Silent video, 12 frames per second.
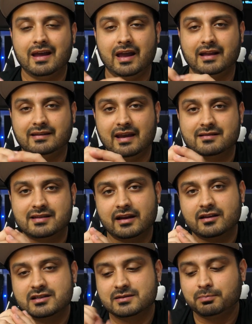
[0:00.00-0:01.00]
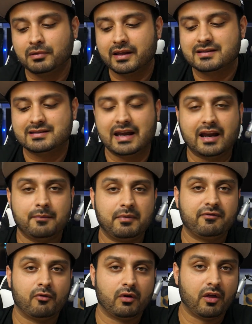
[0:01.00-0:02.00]
it takes like a split second
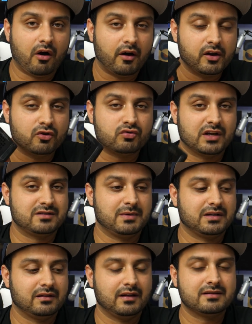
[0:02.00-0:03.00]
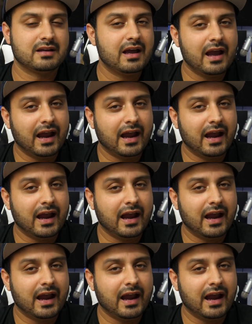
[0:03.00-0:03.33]
before the audio transmit to this.